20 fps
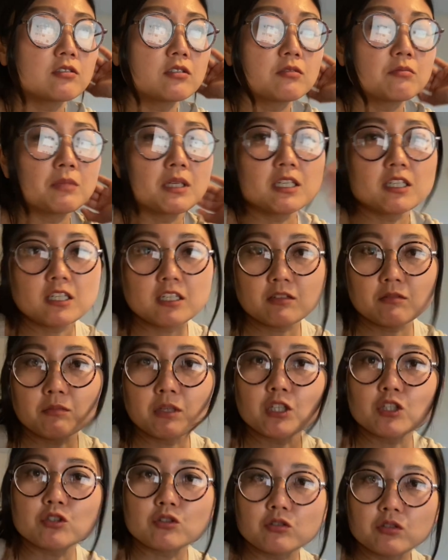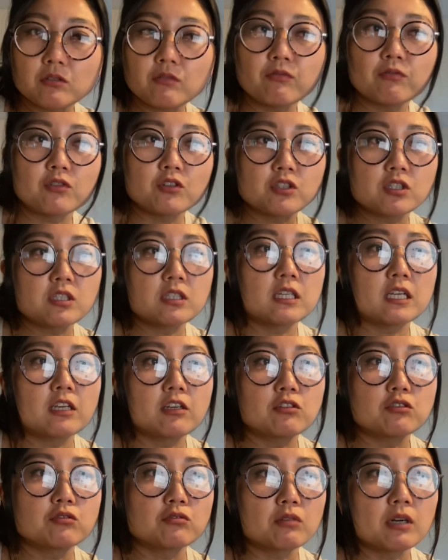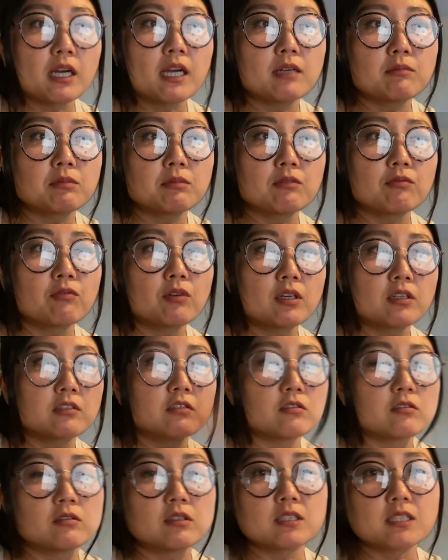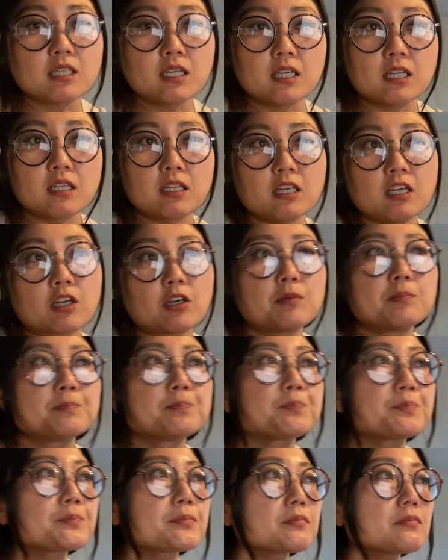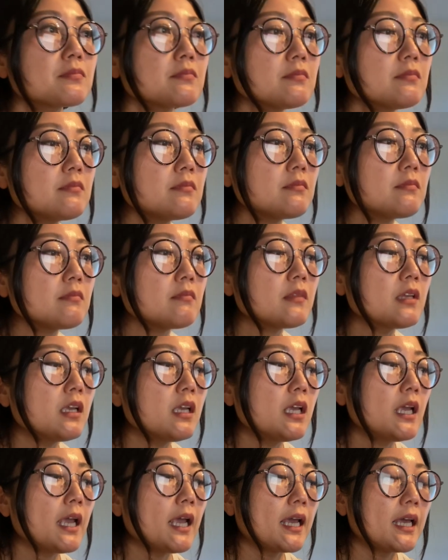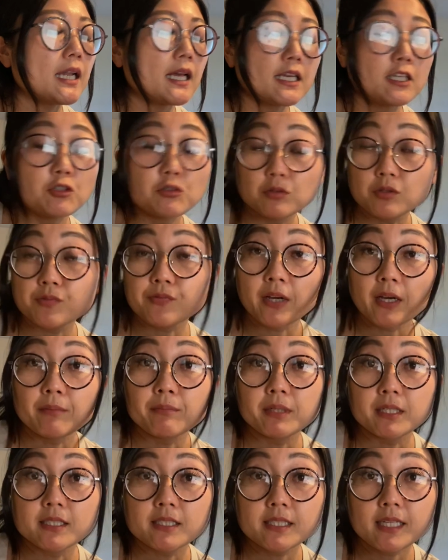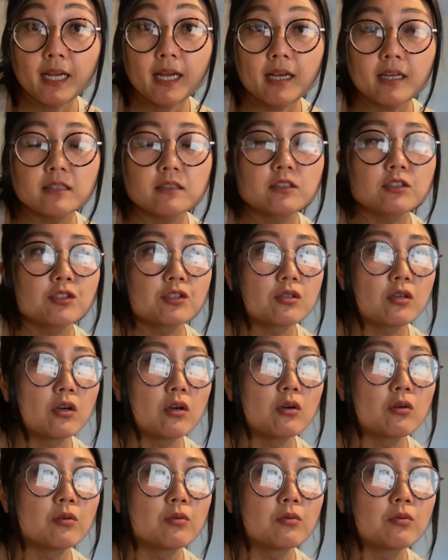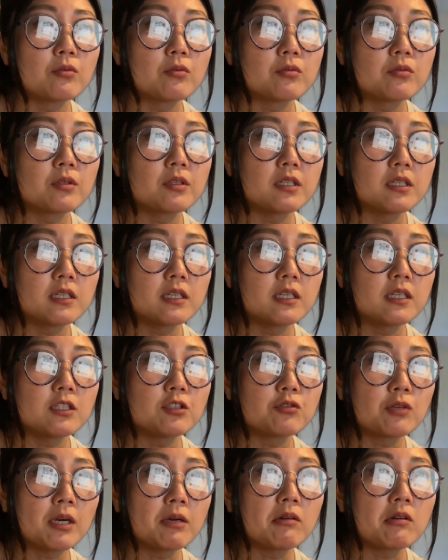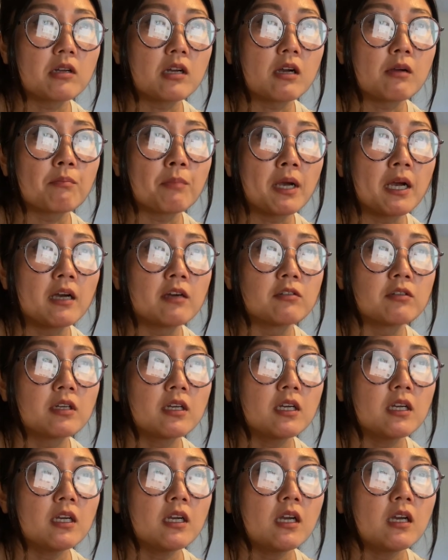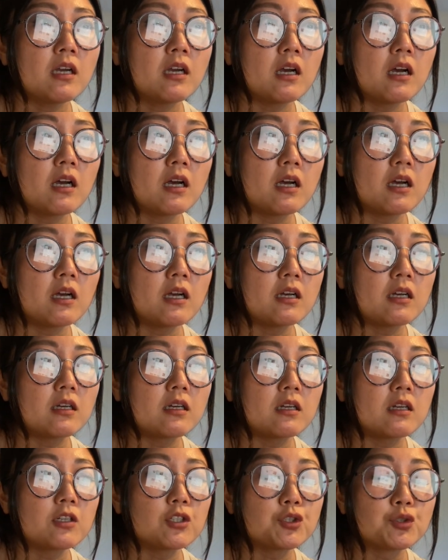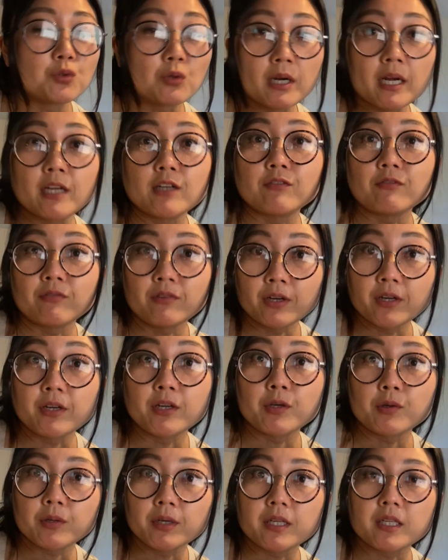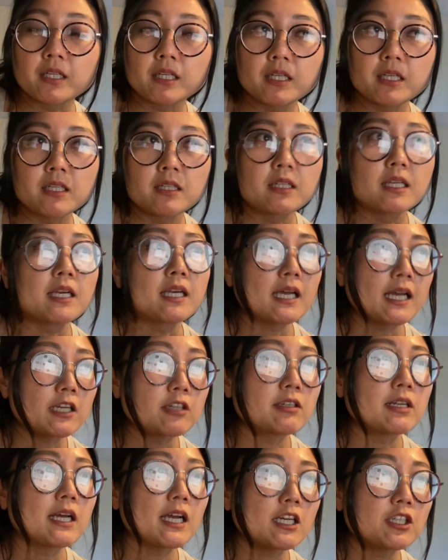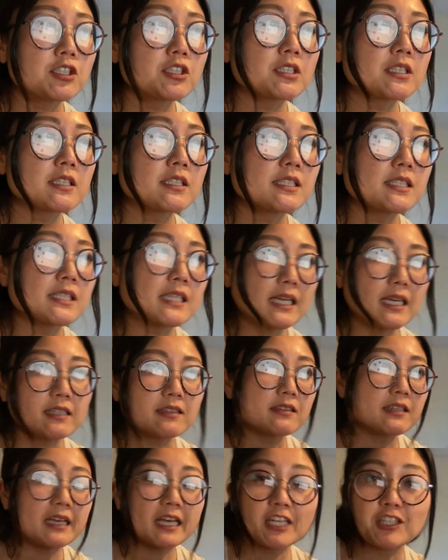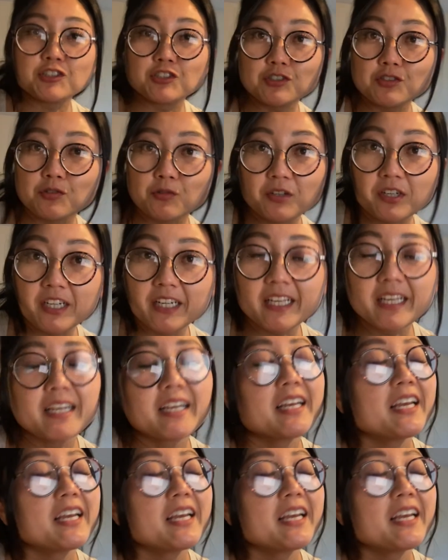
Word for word: to make it make sure the first layer dried before I could do the second layer. And I used five minute sand, so the drywall compound uh, dried very quickly. Like, I could actually sand the edges already.